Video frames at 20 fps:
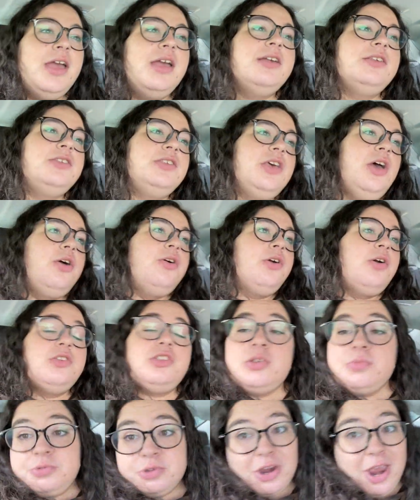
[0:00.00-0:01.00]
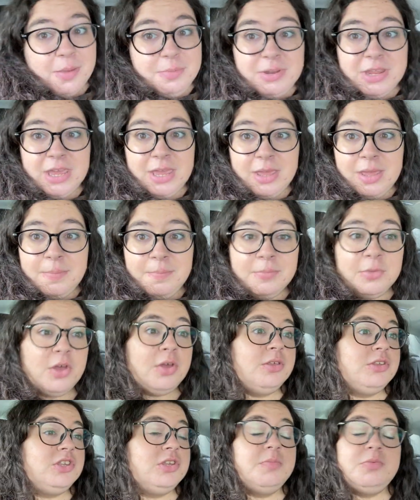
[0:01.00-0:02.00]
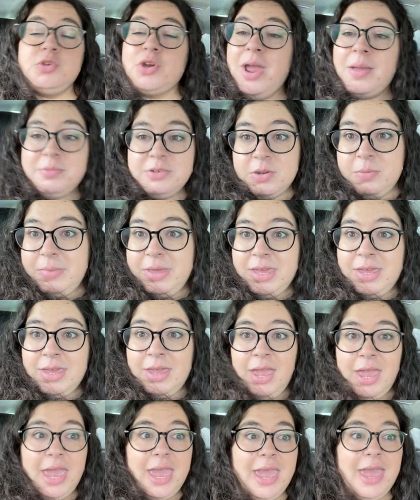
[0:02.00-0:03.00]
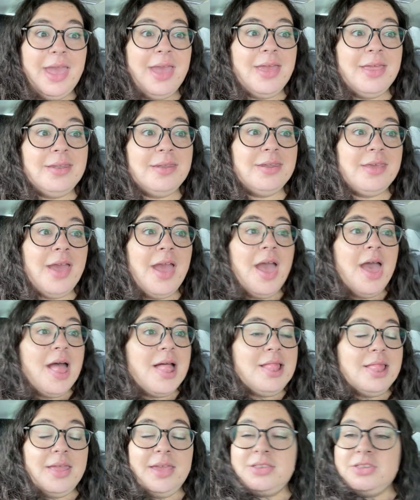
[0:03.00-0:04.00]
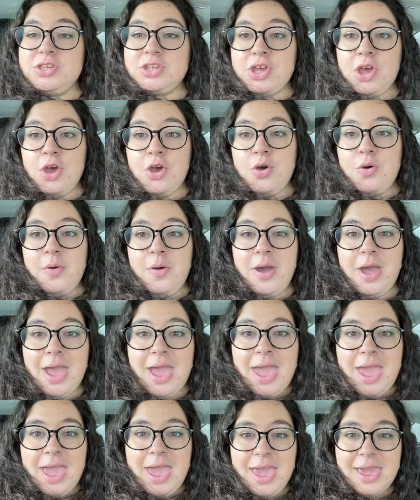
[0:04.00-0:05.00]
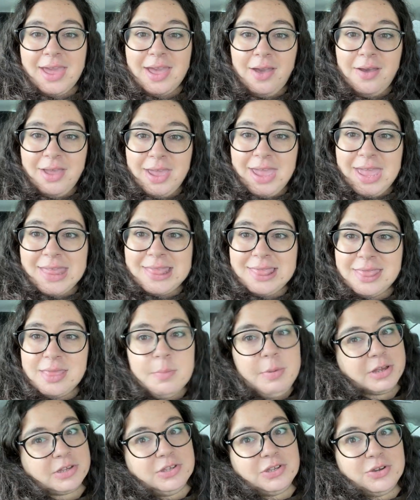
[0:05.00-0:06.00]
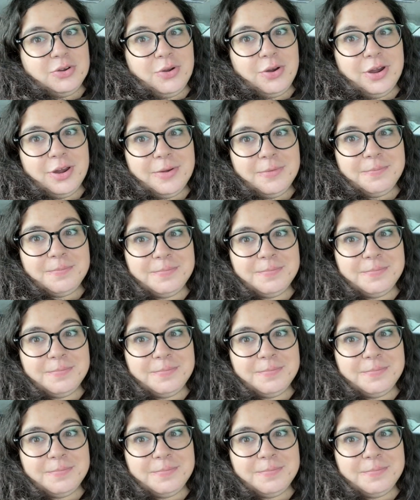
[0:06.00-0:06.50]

So go subscribe to him, subscribe to me and let's go hang out at the bookstore.